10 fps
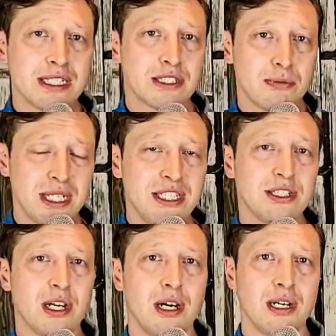us to
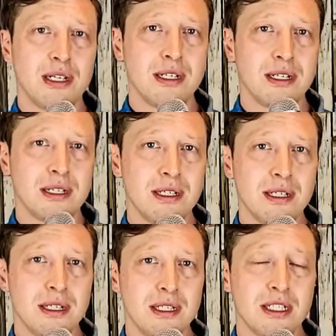restart,
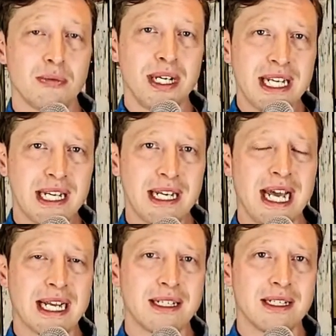to
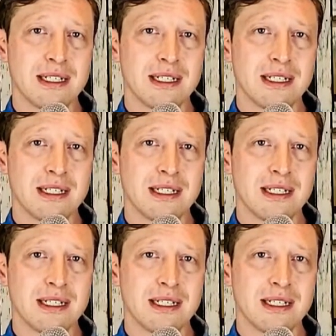reconnect,